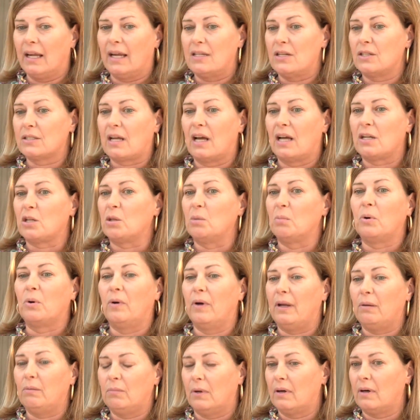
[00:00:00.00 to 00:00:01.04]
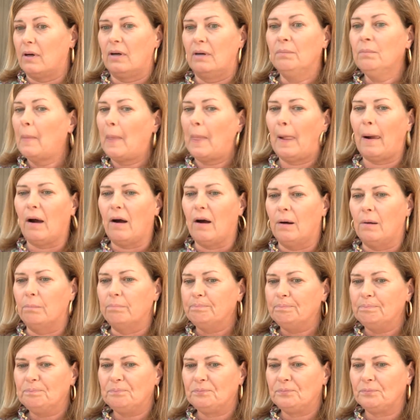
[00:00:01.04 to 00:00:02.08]
I just got to the point where um,
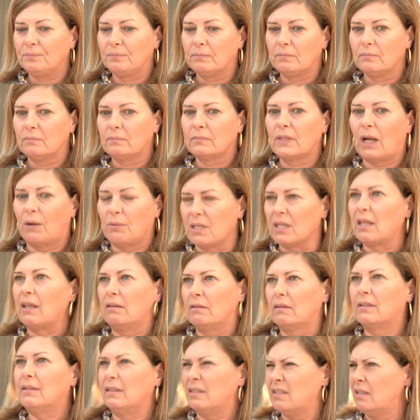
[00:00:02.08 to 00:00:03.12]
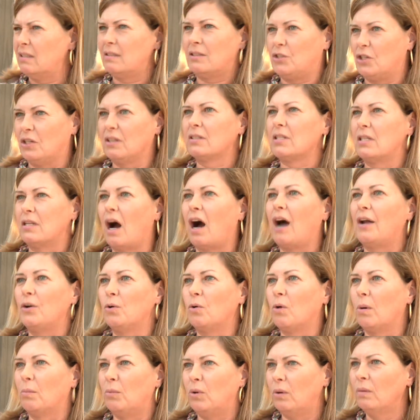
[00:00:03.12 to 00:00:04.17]
I was like, this is just not
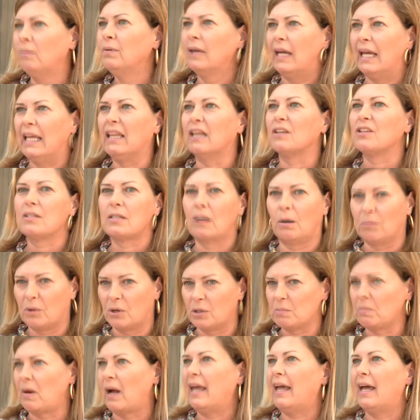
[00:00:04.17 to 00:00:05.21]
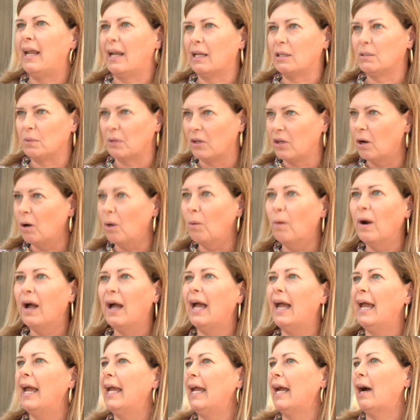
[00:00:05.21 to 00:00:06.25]
normal. In the summers, my headaches would go
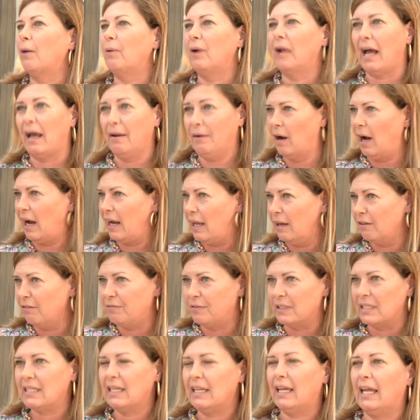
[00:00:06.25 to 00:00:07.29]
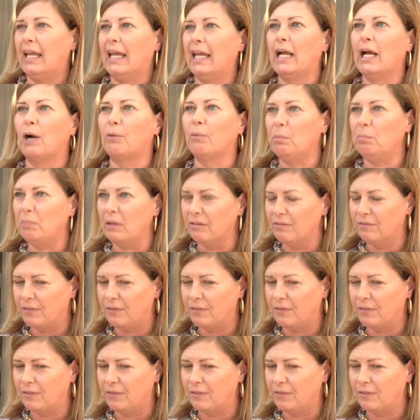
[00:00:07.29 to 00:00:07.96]
away. I would ha- not have fatigue. I would be